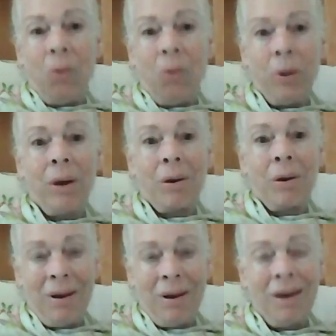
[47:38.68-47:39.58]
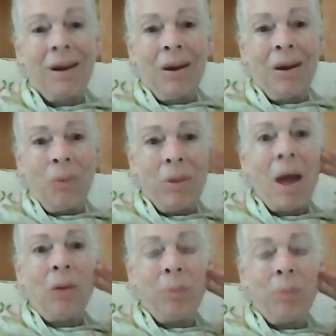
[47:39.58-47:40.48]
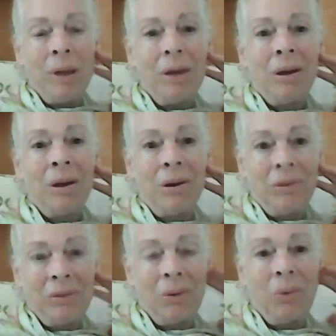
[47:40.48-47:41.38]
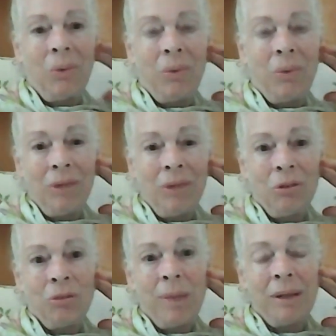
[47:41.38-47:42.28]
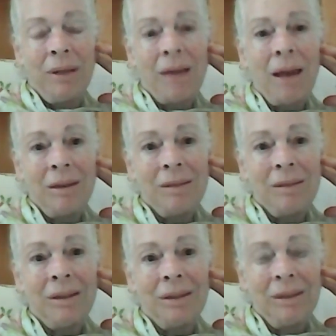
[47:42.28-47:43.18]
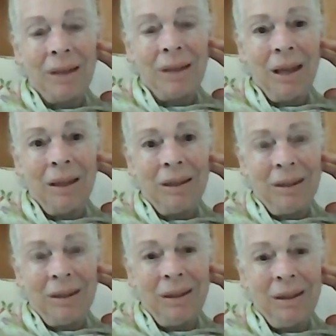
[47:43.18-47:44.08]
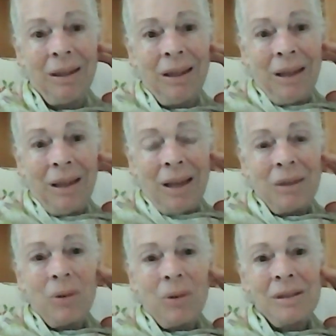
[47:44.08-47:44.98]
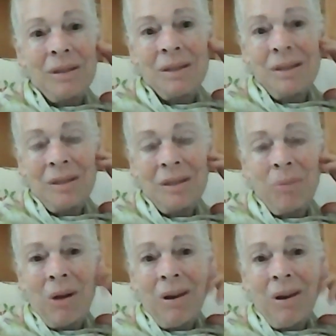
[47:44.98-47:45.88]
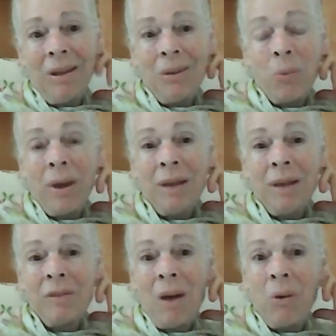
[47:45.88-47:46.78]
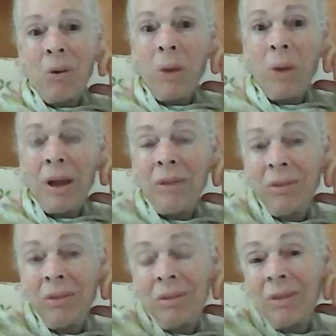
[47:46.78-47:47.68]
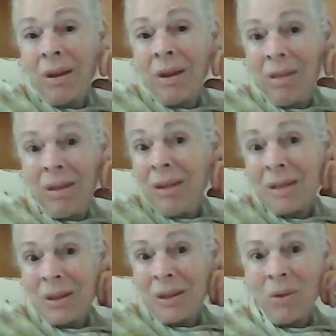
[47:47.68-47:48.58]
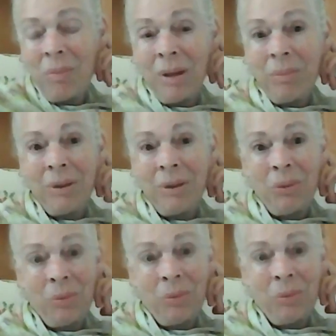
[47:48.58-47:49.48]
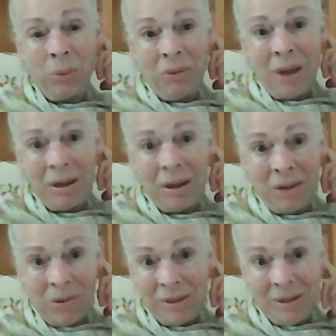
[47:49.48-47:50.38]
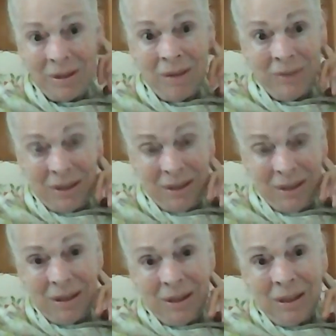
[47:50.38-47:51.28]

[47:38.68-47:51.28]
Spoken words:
aware without being hurt. So judgmentality and criticism are like our ways, I think so, maybe to protect ourselves.